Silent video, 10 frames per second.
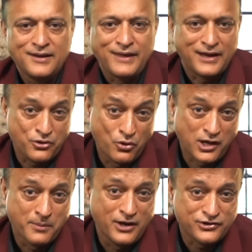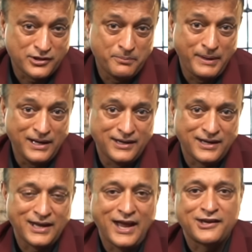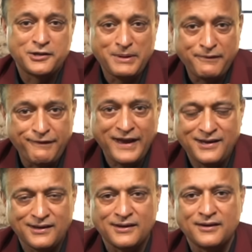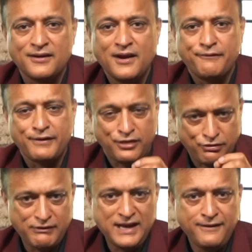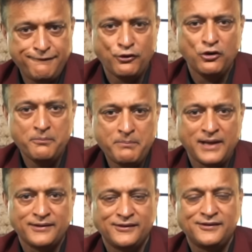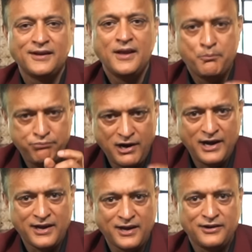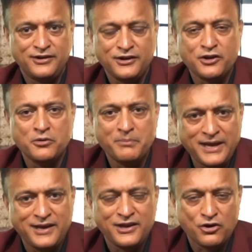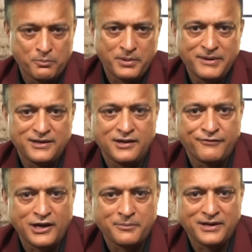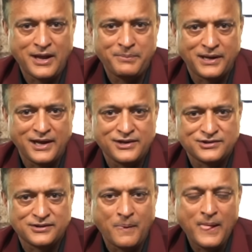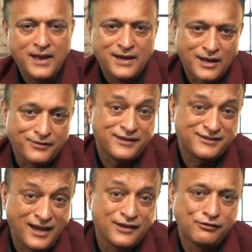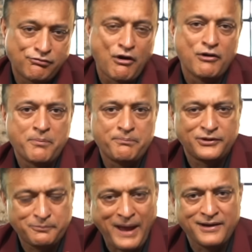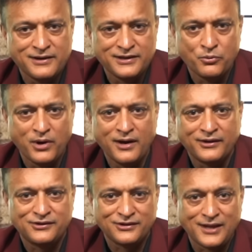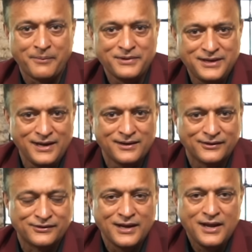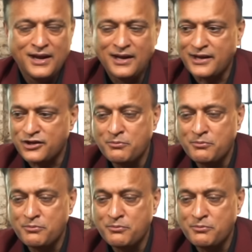that your commercial building had to be vacant for 3 full months prior to you making your permitted development application. Now, this does throw a spanner in the works to some deals. Like, you